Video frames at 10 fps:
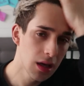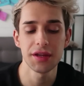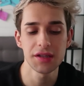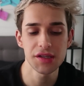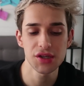
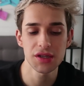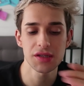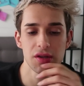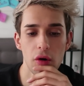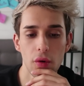This is
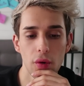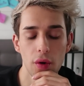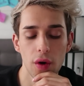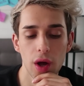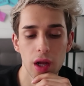just
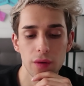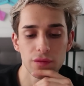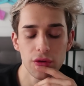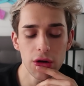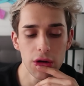so
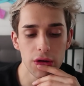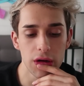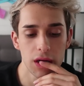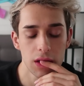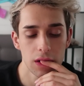rude.